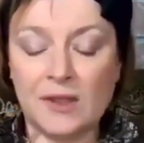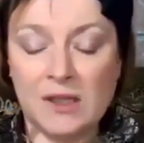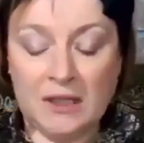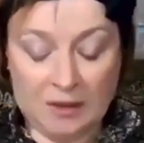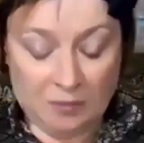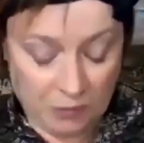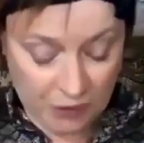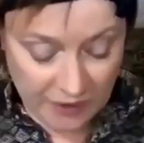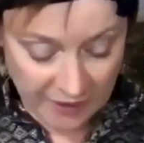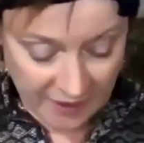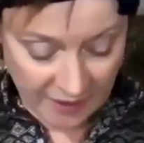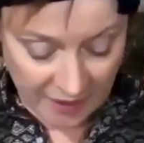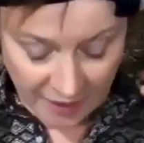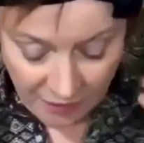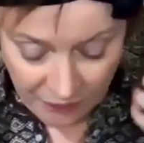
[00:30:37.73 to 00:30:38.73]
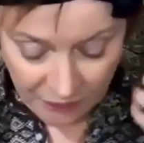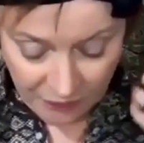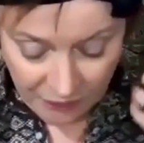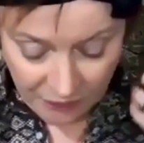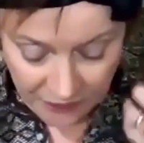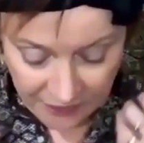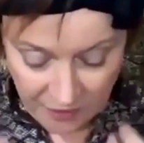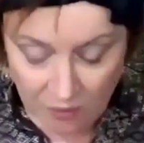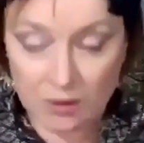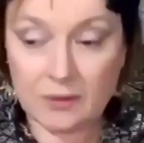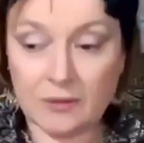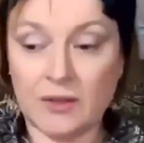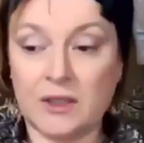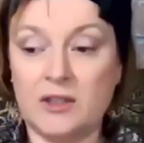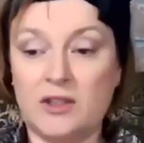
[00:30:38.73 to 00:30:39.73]
I'm breathing out the old
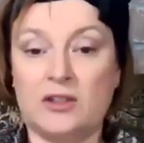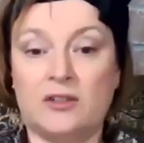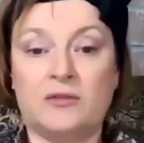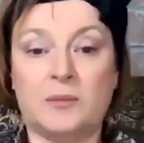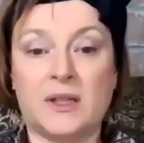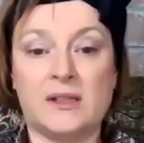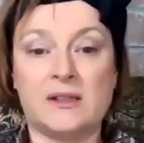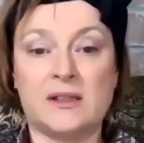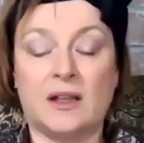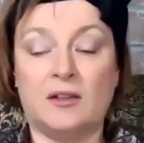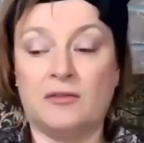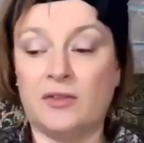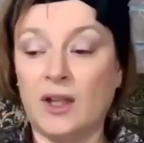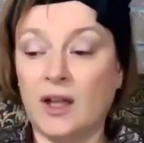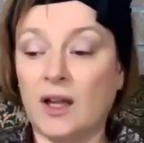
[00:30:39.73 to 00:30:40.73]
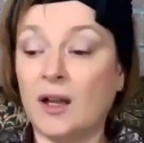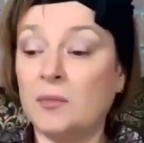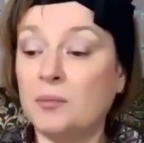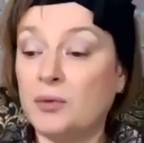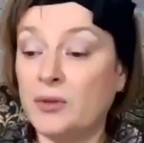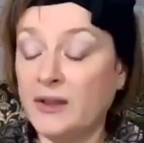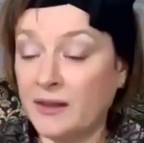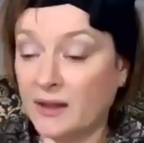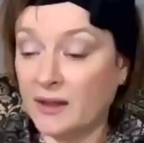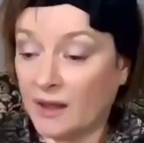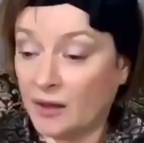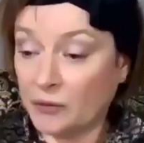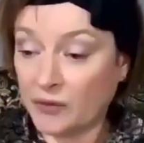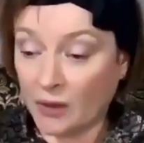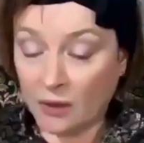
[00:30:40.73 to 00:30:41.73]
version of myself. I'm breathing out
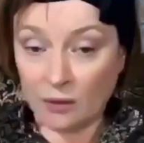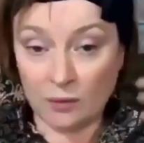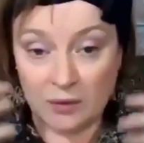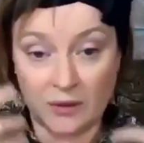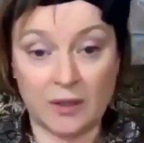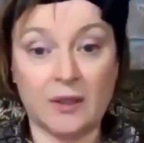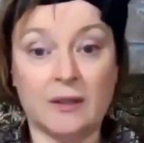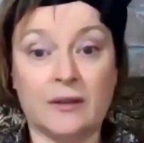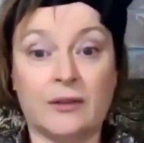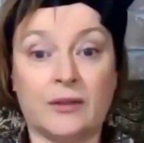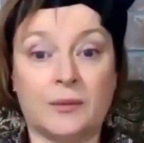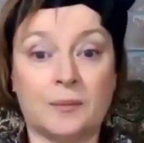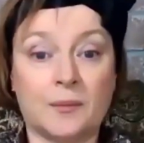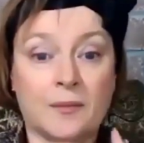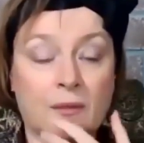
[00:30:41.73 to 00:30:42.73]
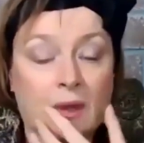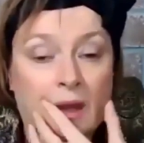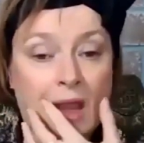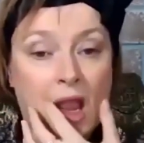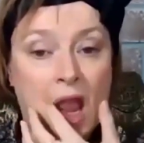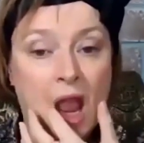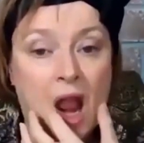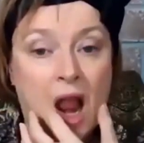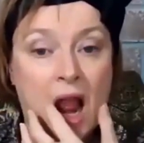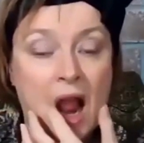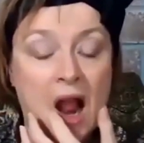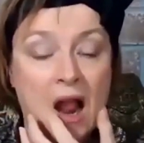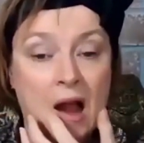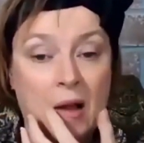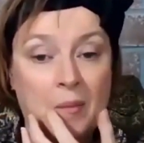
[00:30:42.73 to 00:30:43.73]
the old earth.
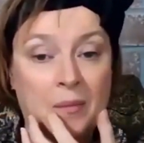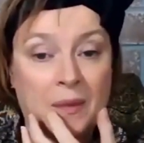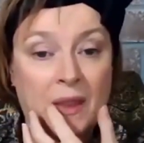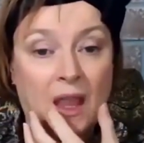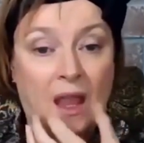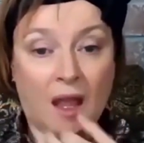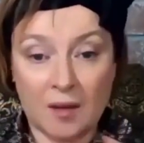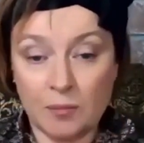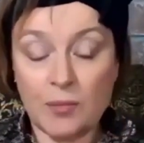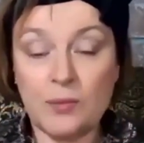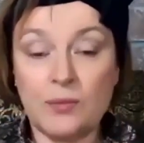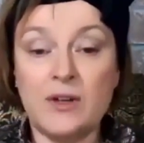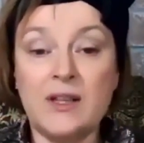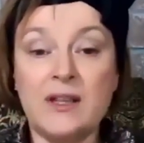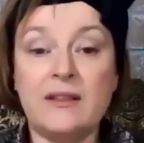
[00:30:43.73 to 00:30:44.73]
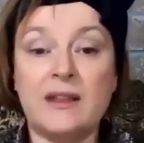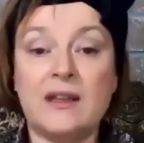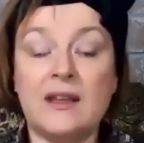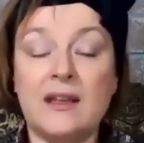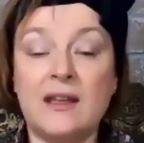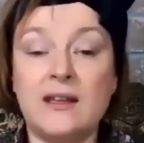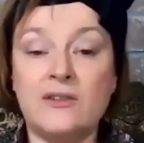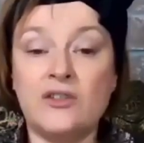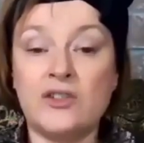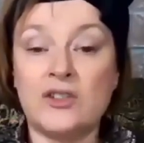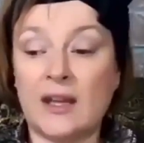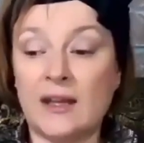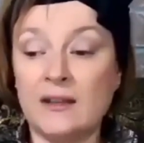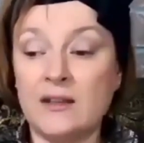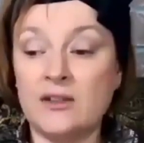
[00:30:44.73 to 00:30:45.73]
I'm breathing in
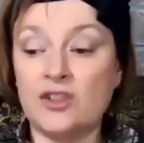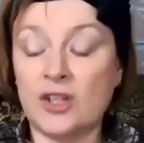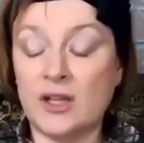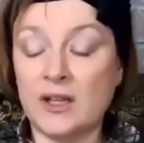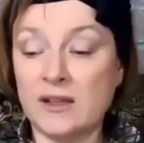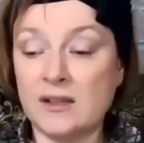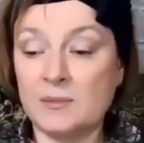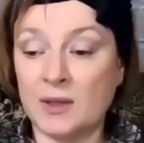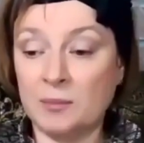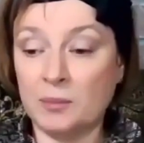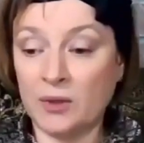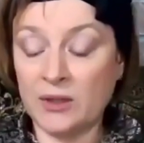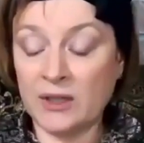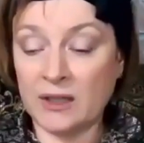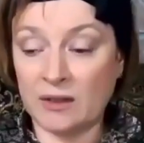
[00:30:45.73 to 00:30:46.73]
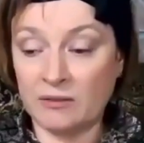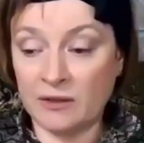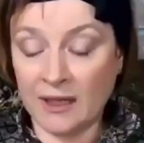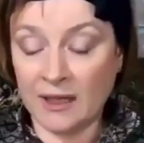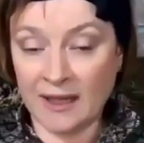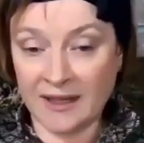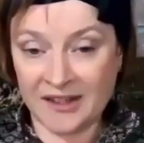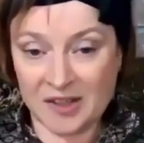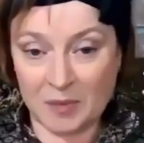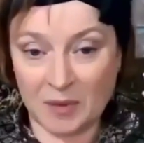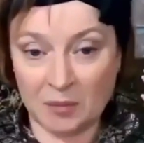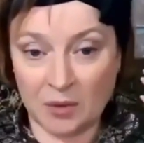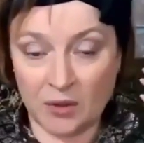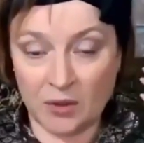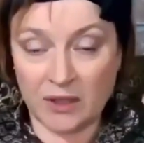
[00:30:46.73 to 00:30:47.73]
to energize my body and relax my
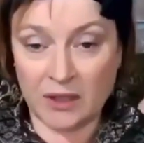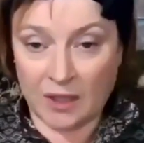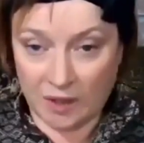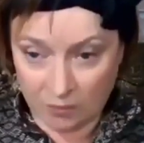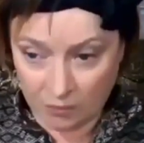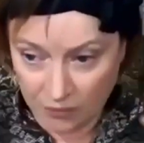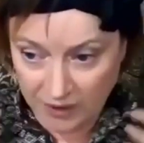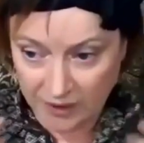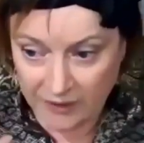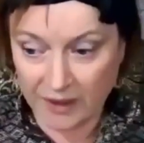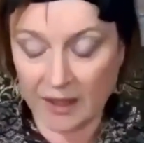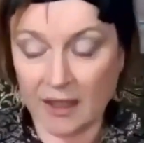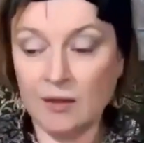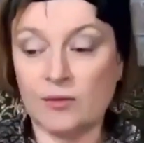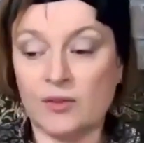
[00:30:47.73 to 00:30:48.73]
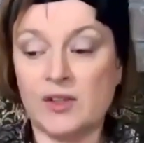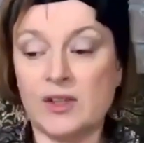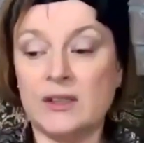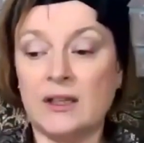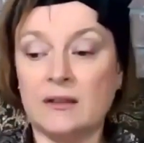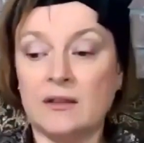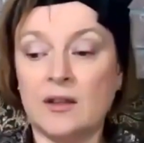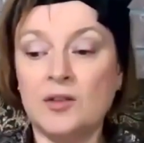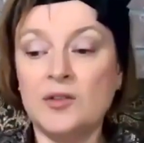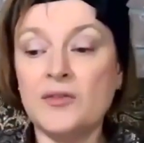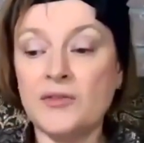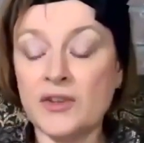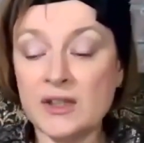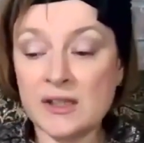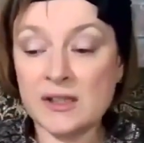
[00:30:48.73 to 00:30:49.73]
body. I'm breathing out to let go
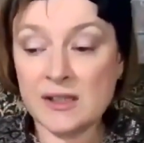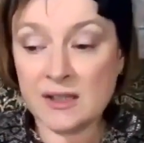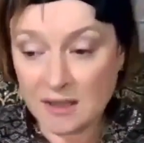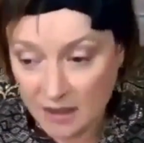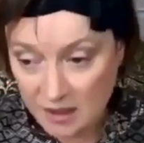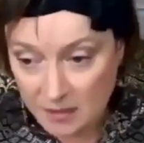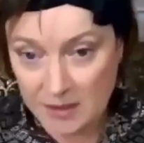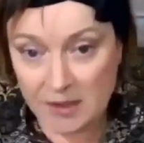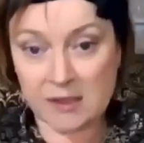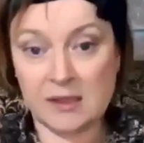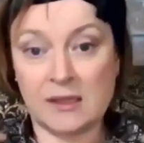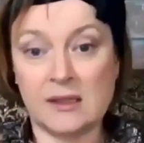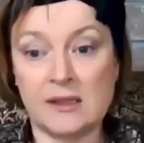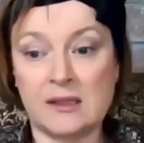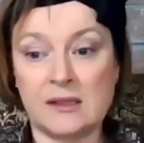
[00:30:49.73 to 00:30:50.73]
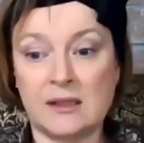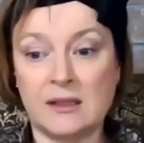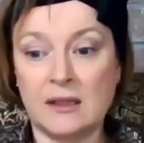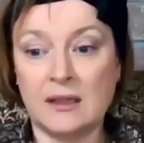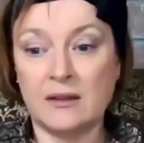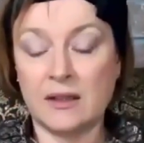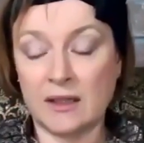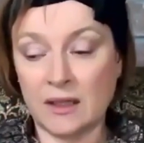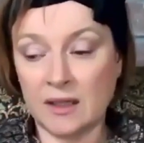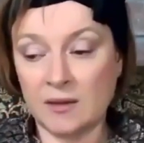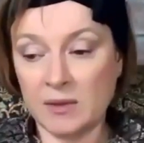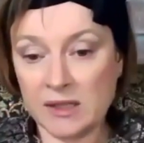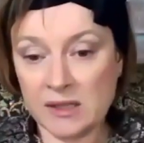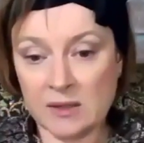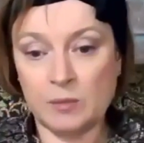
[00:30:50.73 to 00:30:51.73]
of the disturbances that I'm
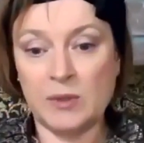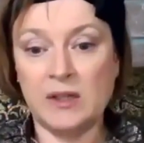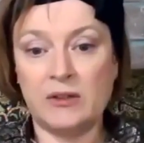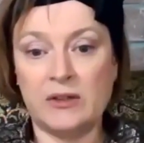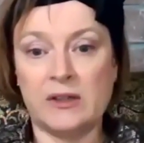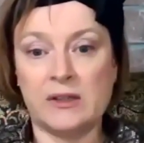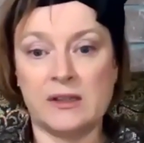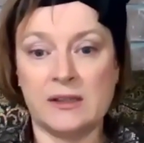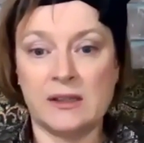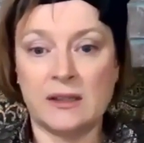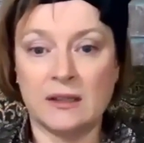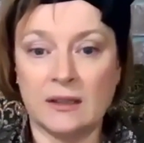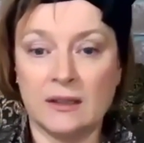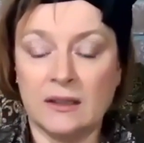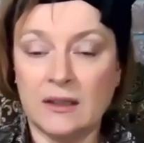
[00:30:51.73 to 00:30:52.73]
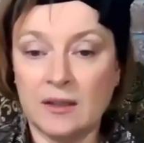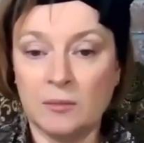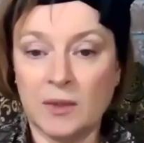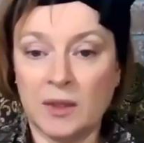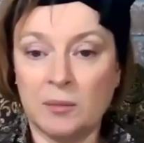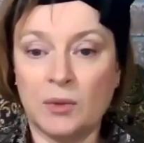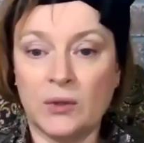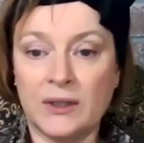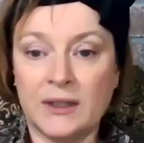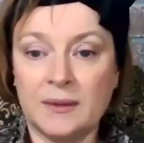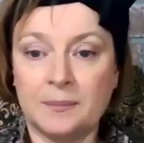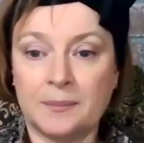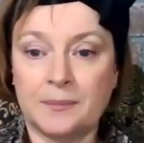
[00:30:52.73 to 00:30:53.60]
experiencing in my body.